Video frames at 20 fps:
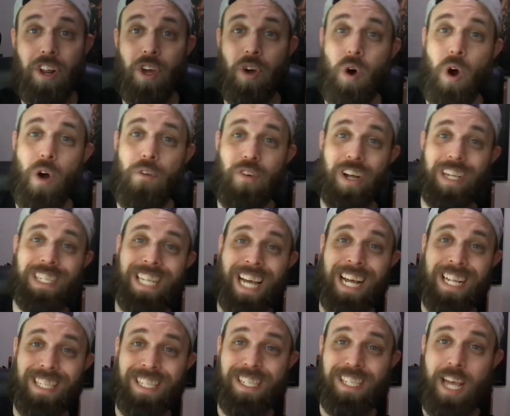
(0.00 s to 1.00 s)
go over a
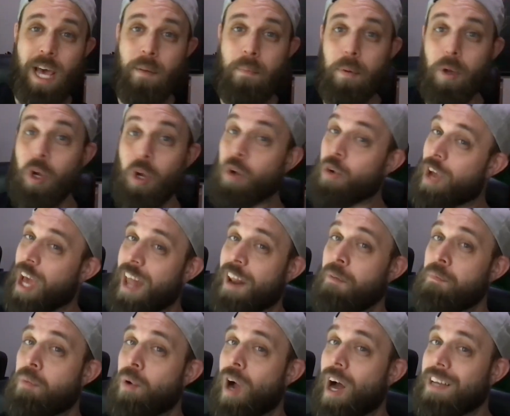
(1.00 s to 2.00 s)
10-step creative
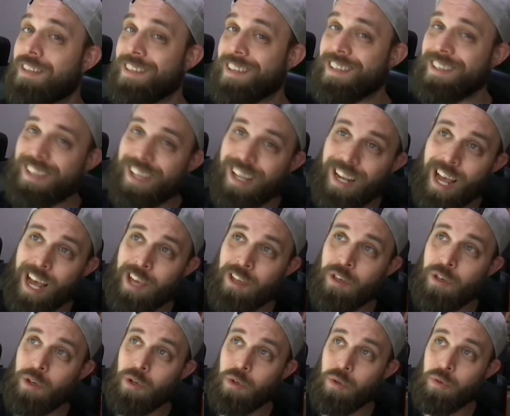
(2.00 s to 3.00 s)
process that I
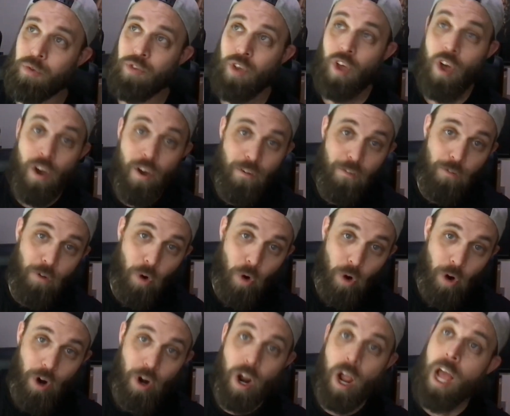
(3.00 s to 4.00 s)
use
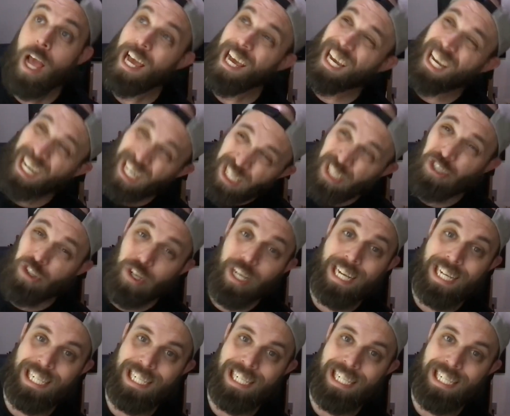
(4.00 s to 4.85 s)
for intricate